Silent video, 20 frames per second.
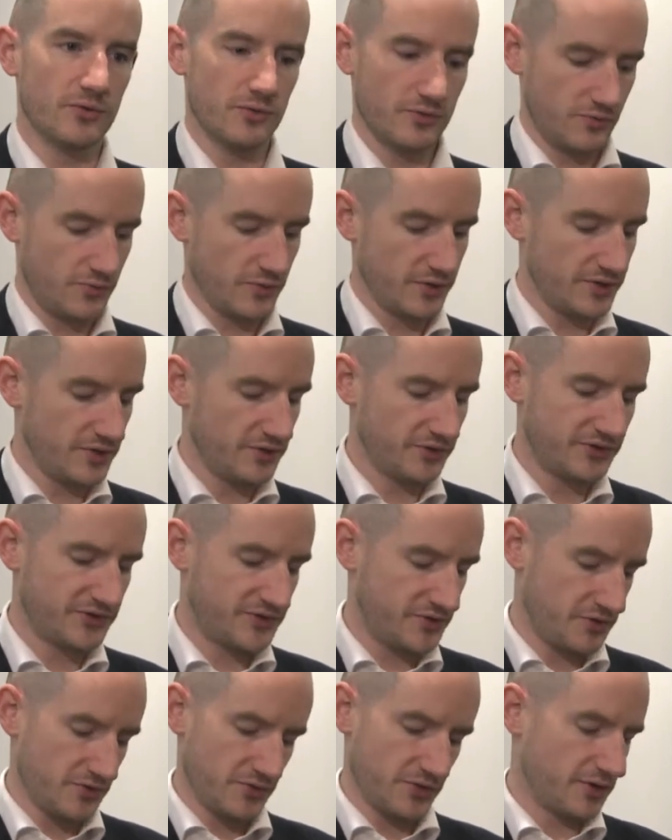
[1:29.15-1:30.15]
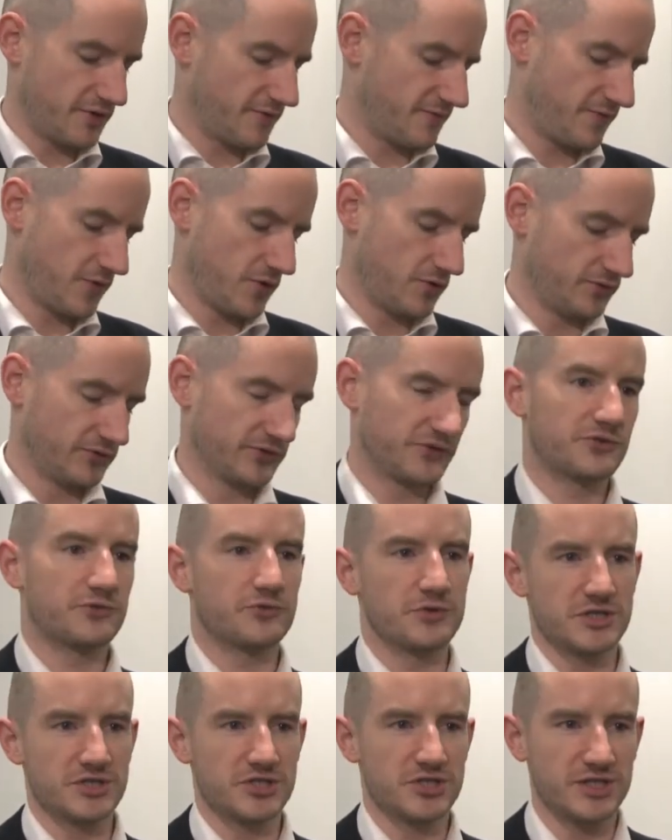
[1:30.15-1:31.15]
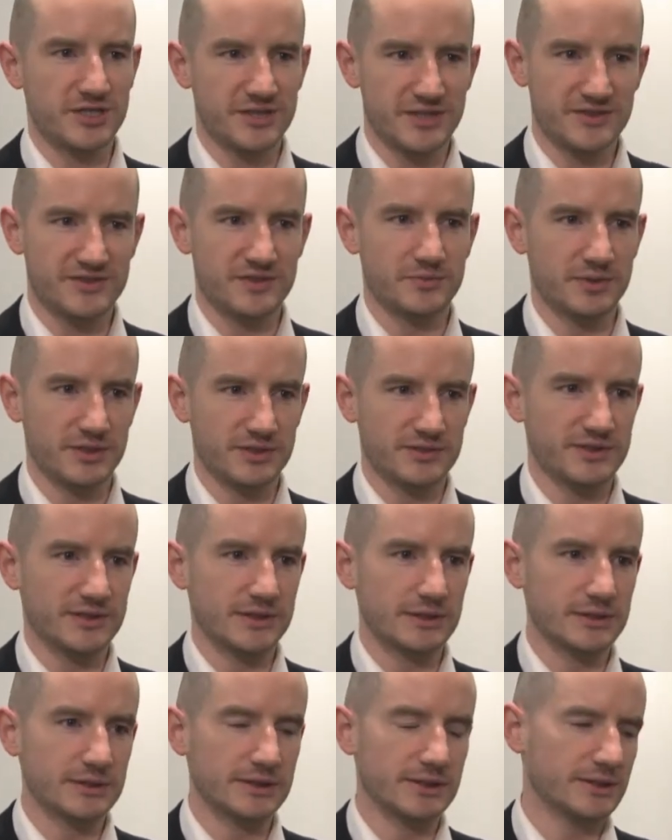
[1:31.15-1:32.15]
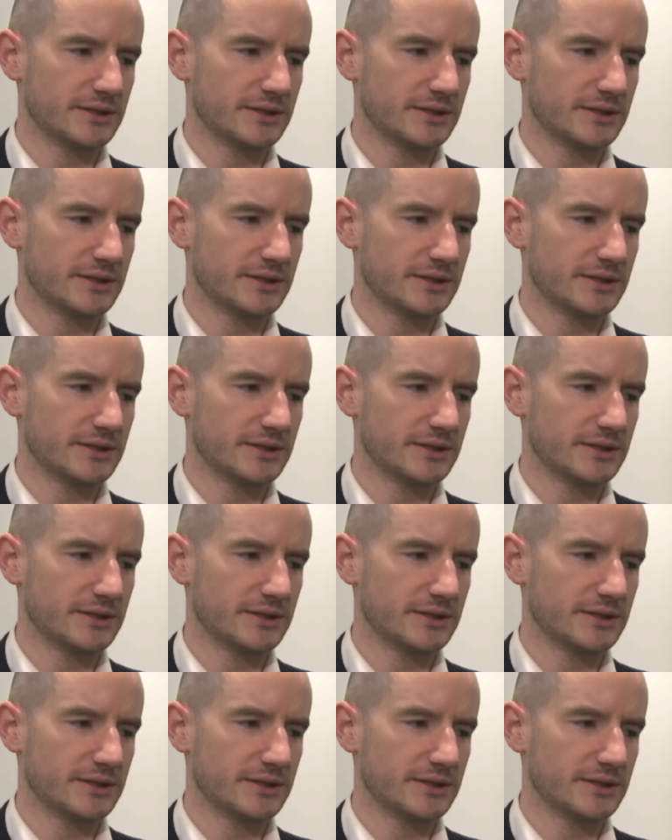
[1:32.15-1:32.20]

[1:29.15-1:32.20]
we're used to on our phones 3G, that's a big deal.